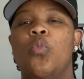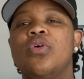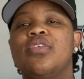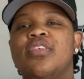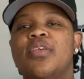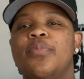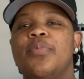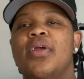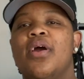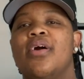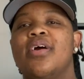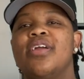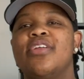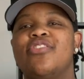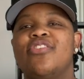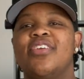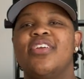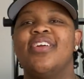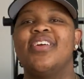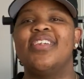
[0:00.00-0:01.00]
What's up, y'all? It's
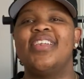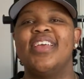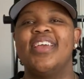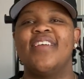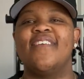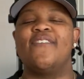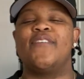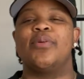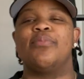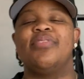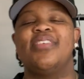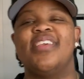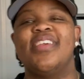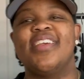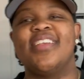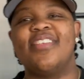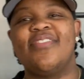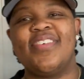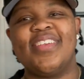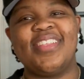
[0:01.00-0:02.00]
your girl Nikki from
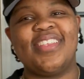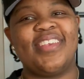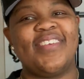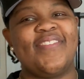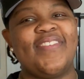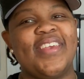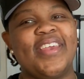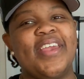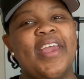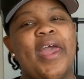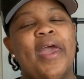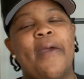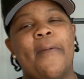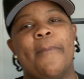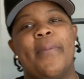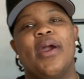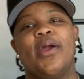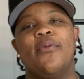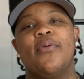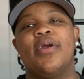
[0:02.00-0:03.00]
TSV TV,
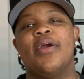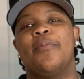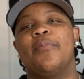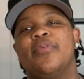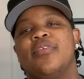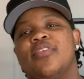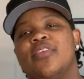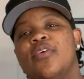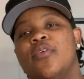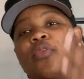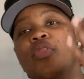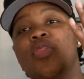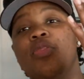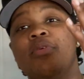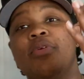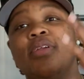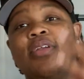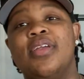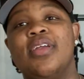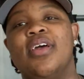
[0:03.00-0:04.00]
back with episode
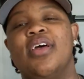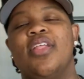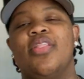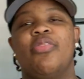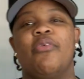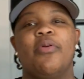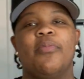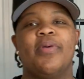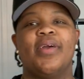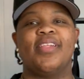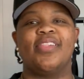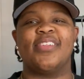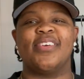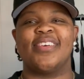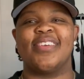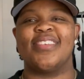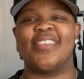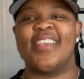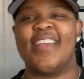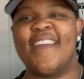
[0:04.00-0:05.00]
3 of Throwback
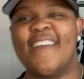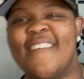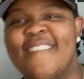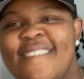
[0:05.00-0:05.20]
Thursday.